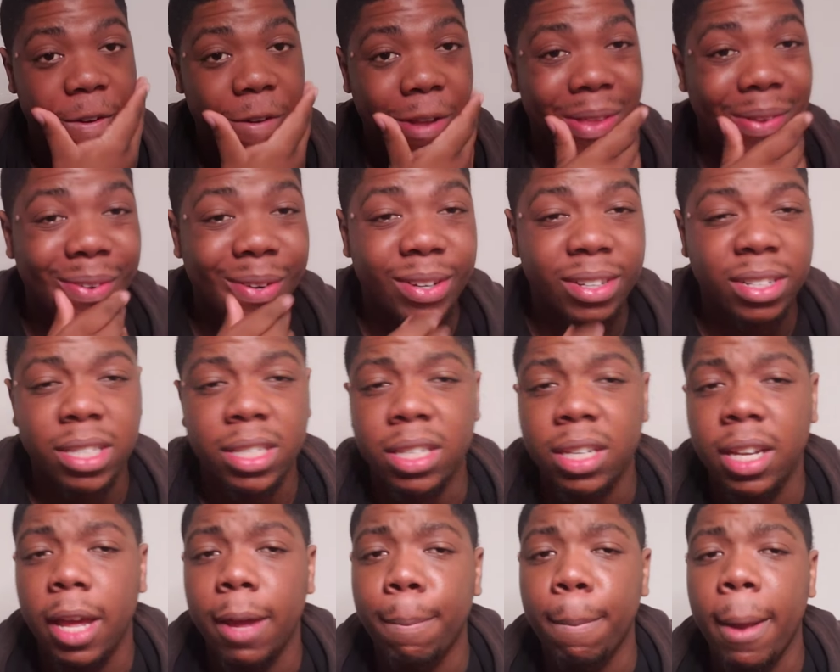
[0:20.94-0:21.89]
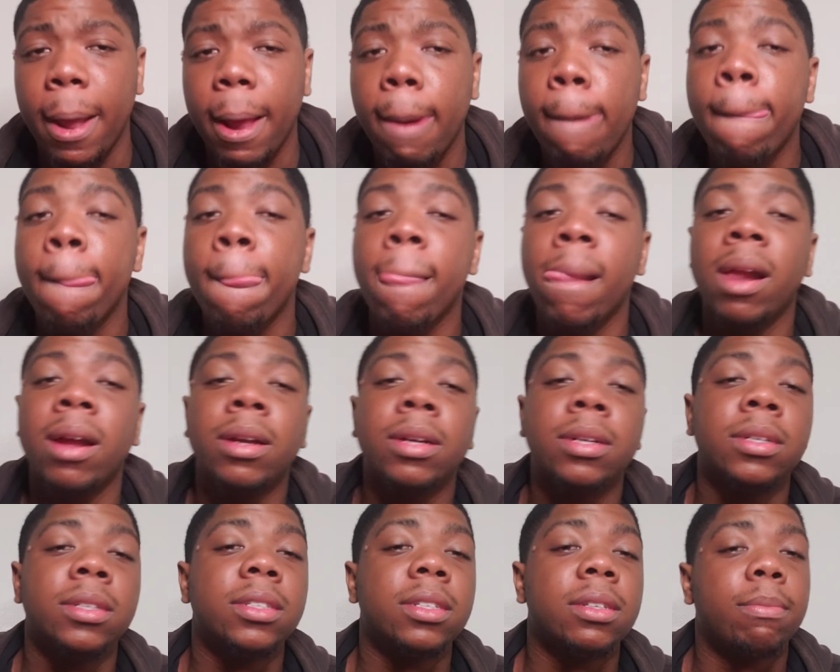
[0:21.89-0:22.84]
up for today, man.
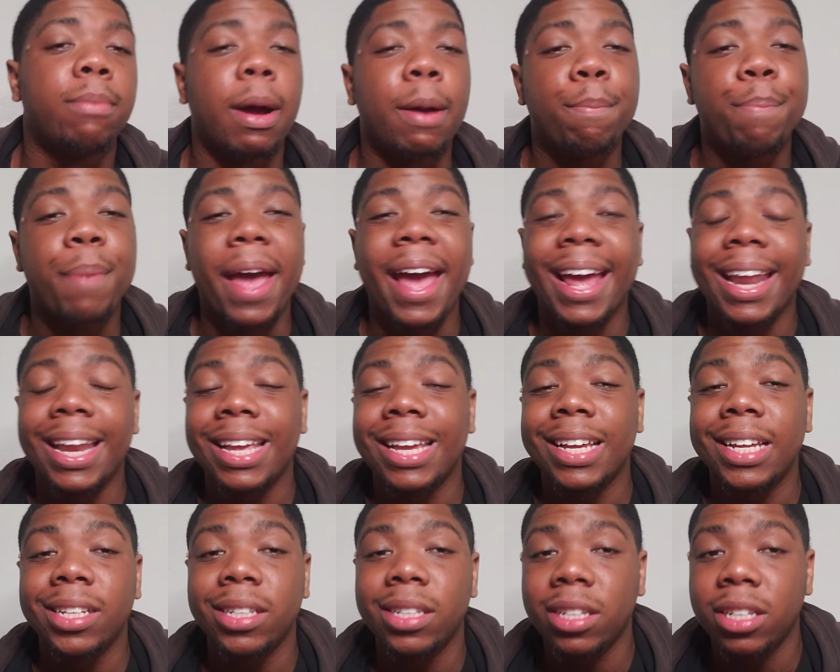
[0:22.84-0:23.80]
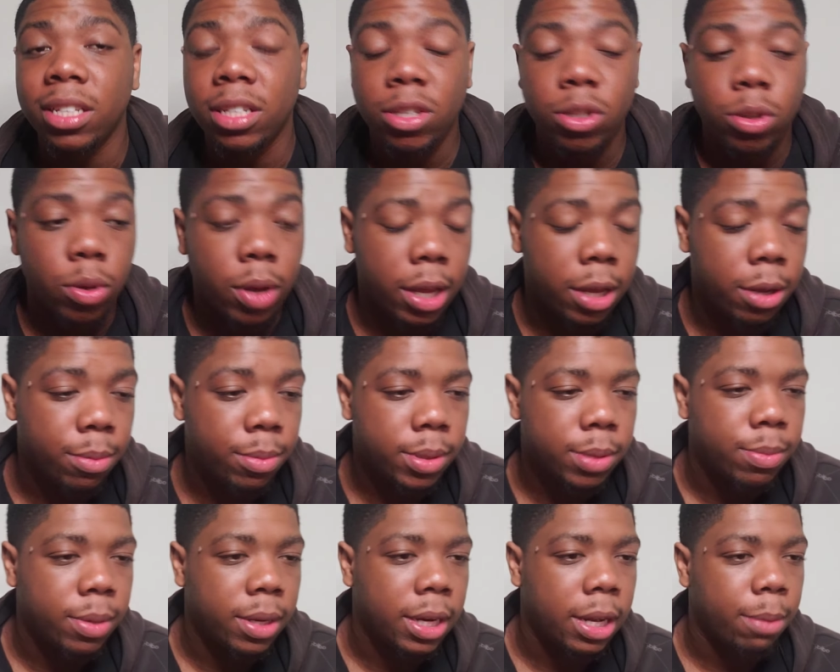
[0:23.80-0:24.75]
My bad, I need to get to
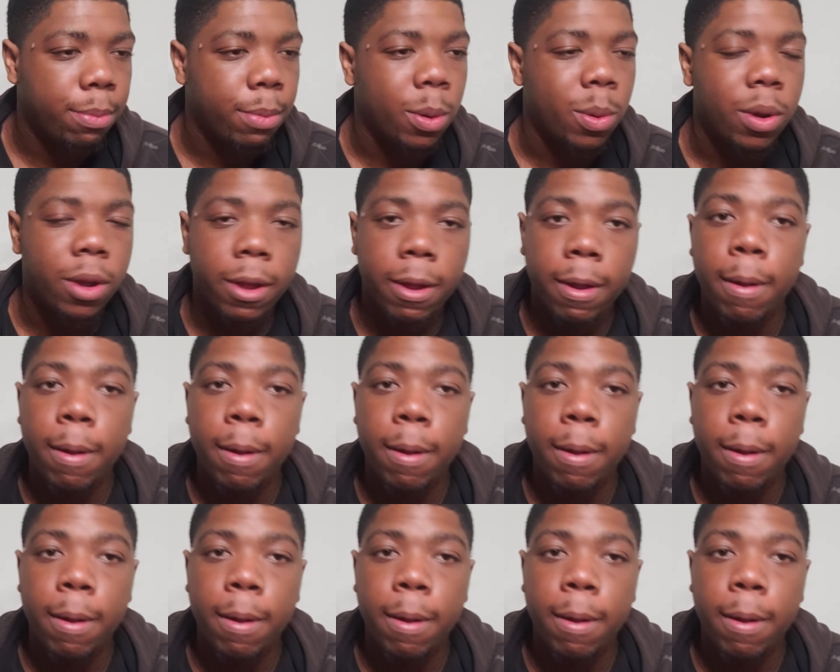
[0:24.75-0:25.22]
M's. My neighbor,